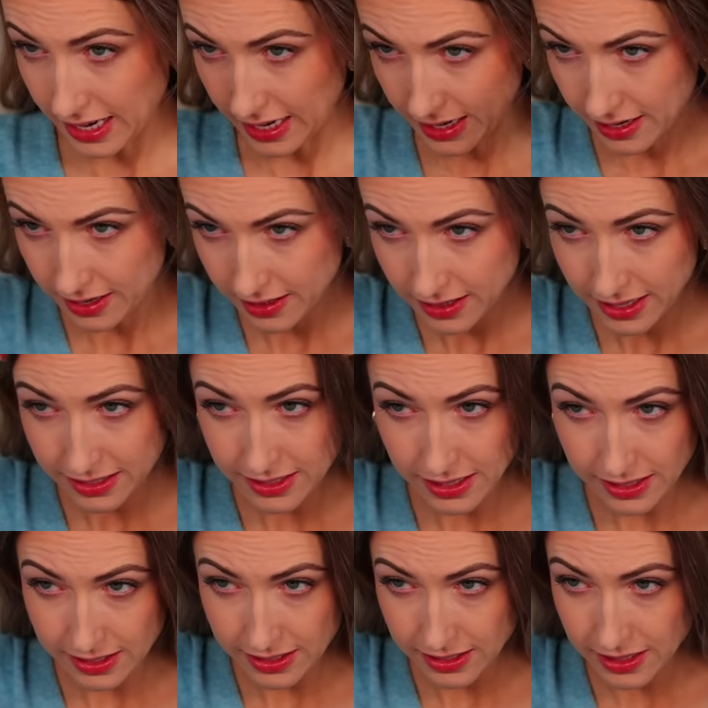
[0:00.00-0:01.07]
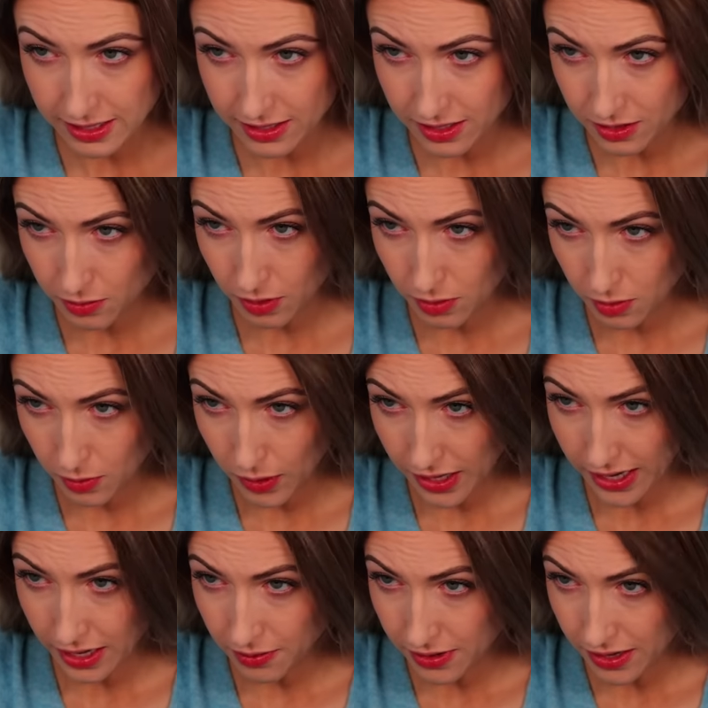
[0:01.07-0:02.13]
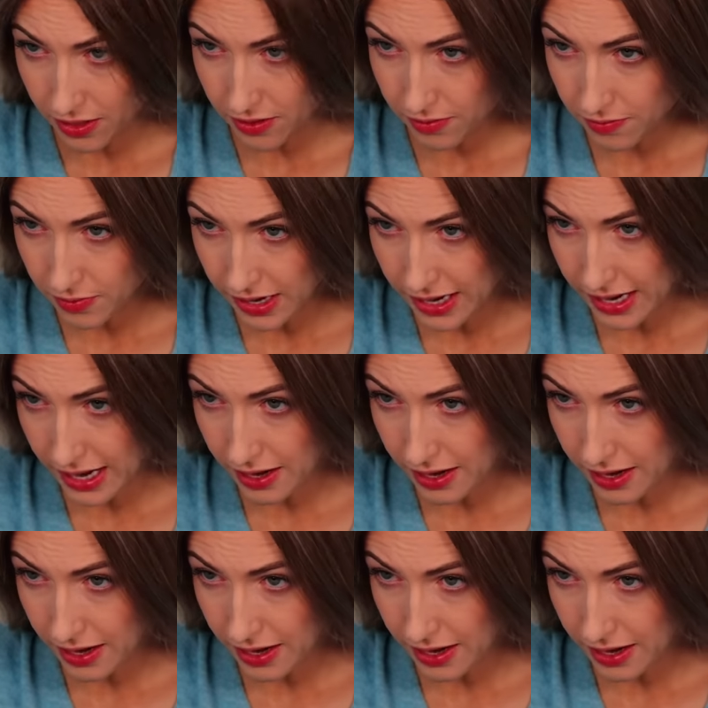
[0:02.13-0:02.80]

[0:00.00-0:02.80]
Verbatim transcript: and this is what we're working with right